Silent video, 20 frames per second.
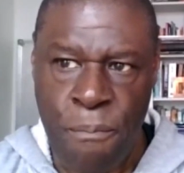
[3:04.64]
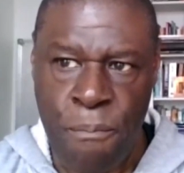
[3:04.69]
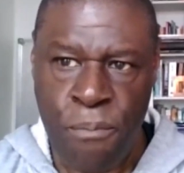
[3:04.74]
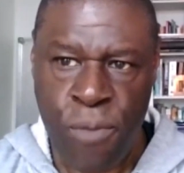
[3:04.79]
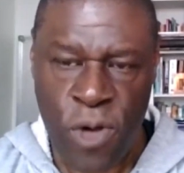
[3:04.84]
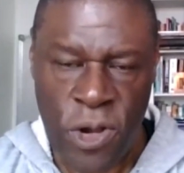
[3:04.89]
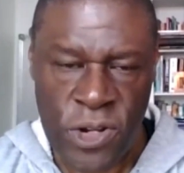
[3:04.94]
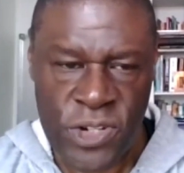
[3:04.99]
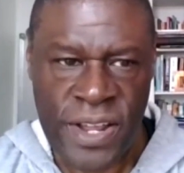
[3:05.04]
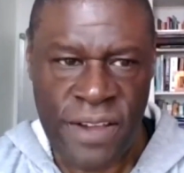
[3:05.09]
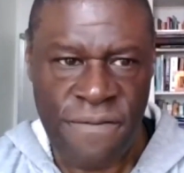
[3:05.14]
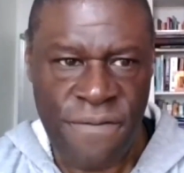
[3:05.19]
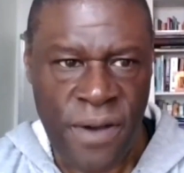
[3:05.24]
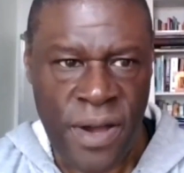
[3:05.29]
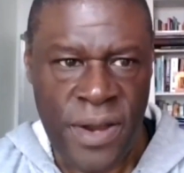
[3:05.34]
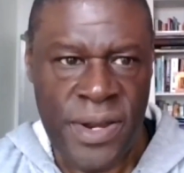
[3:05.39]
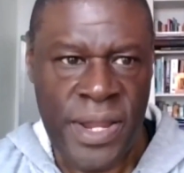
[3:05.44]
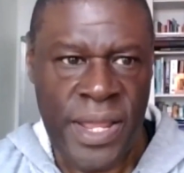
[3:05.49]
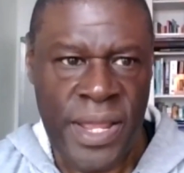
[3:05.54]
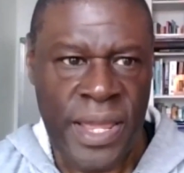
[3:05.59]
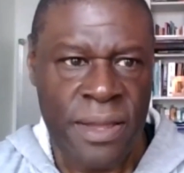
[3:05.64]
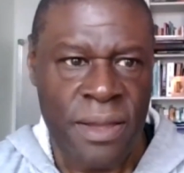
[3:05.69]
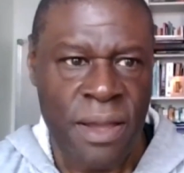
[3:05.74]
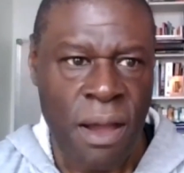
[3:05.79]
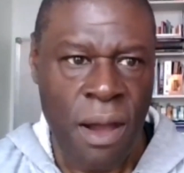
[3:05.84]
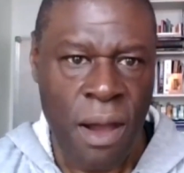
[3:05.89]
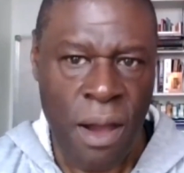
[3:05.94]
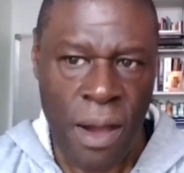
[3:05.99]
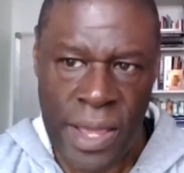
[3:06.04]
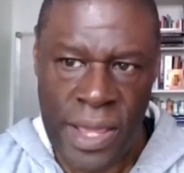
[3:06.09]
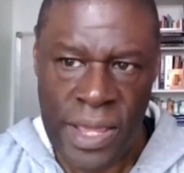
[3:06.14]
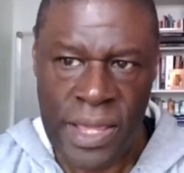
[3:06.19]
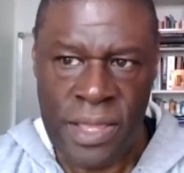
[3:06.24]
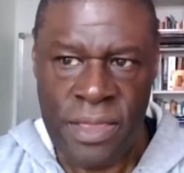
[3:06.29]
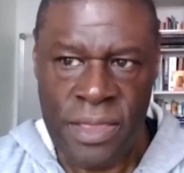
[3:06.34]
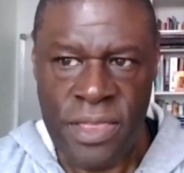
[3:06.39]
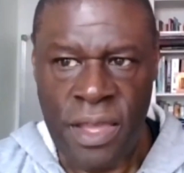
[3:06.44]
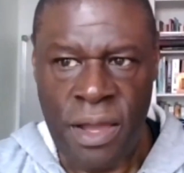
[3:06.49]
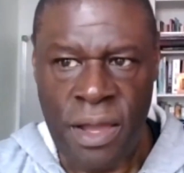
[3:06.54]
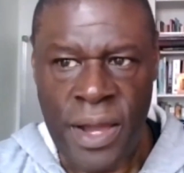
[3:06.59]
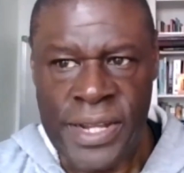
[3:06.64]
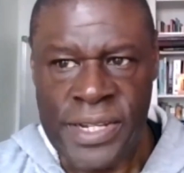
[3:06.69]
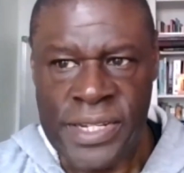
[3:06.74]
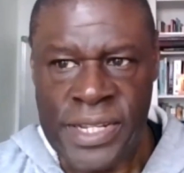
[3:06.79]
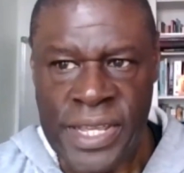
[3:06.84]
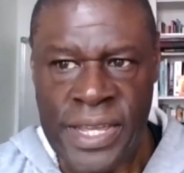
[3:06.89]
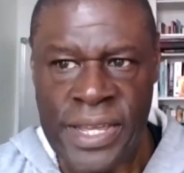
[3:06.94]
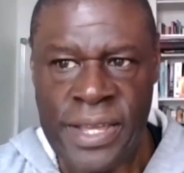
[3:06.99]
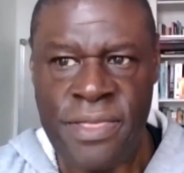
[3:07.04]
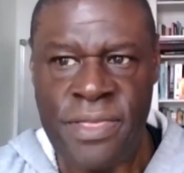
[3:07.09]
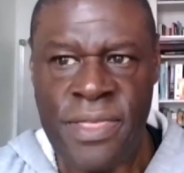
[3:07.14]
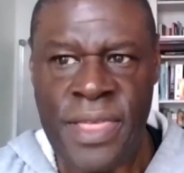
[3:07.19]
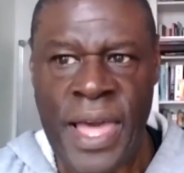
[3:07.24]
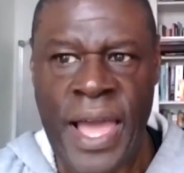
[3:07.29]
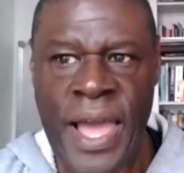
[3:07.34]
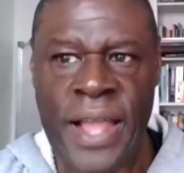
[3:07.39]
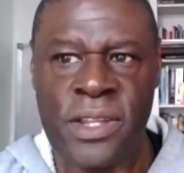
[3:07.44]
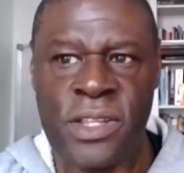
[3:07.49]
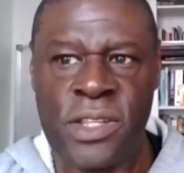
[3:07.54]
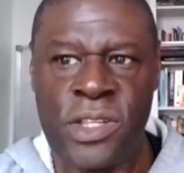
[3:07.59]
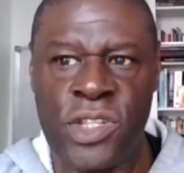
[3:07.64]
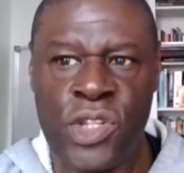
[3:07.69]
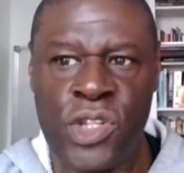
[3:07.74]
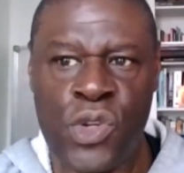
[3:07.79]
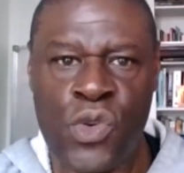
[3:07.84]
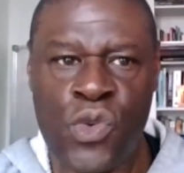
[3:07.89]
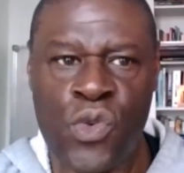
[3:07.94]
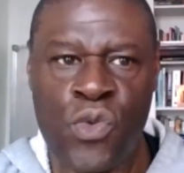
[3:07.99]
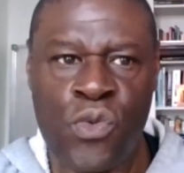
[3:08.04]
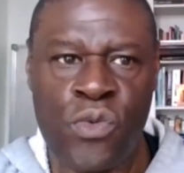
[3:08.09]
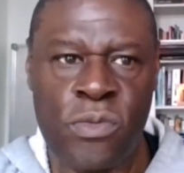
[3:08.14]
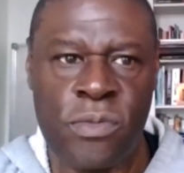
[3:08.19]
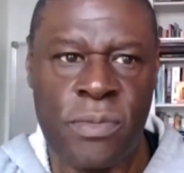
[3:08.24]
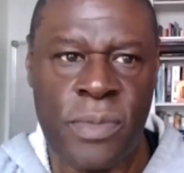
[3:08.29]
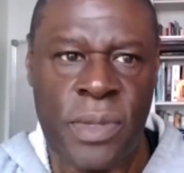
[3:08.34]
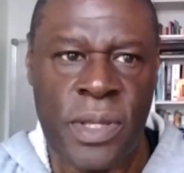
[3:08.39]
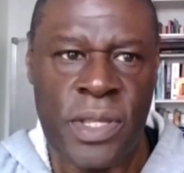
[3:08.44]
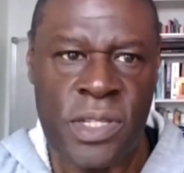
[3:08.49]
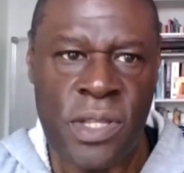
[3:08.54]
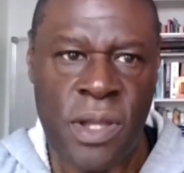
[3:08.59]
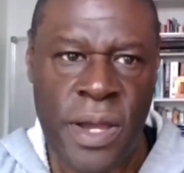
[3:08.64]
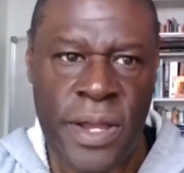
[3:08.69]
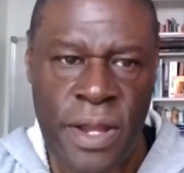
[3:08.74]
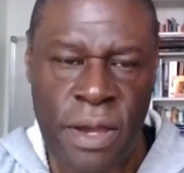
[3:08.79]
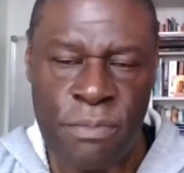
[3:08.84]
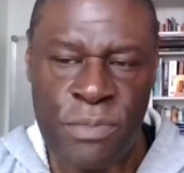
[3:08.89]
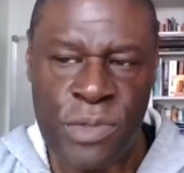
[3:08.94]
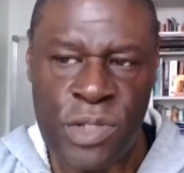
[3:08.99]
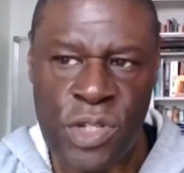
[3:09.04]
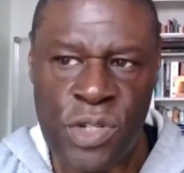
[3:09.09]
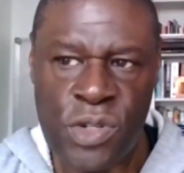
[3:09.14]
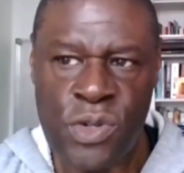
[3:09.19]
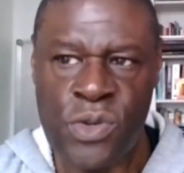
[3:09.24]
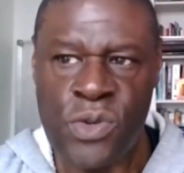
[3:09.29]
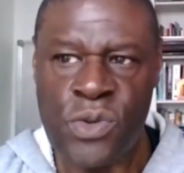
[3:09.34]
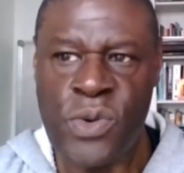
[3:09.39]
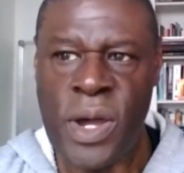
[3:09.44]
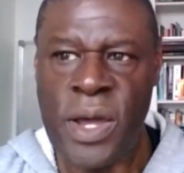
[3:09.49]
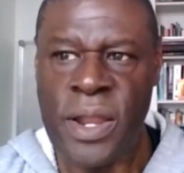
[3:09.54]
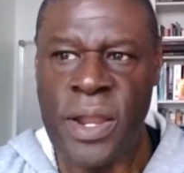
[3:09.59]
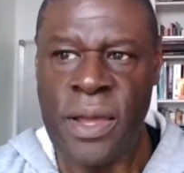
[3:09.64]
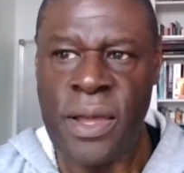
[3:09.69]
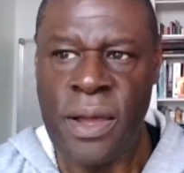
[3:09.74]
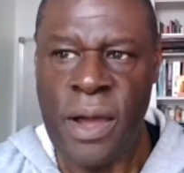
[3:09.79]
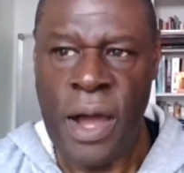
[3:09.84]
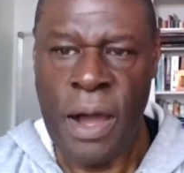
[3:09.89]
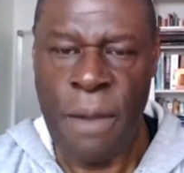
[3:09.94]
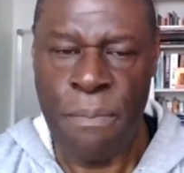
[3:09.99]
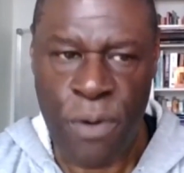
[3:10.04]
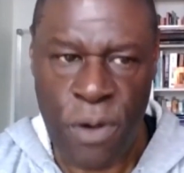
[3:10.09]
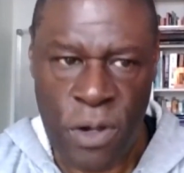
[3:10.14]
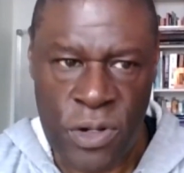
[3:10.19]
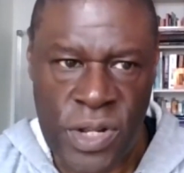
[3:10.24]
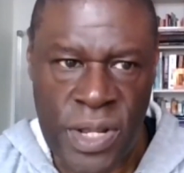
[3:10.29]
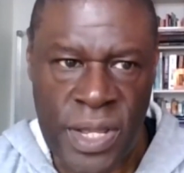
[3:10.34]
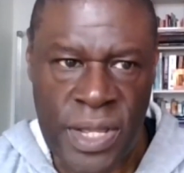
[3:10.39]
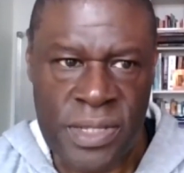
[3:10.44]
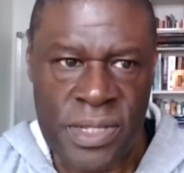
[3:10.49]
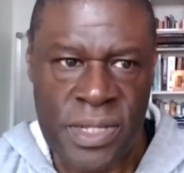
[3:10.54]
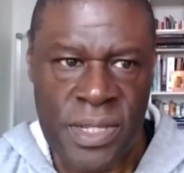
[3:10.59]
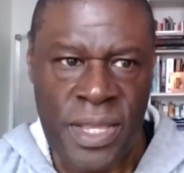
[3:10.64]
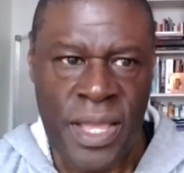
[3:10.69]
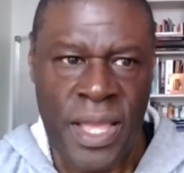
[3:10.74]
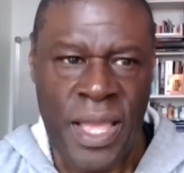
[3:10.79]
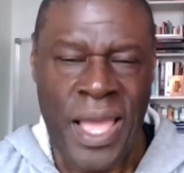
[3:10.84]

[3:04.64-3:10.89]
project funding, i.e. the idea that you sign up to a project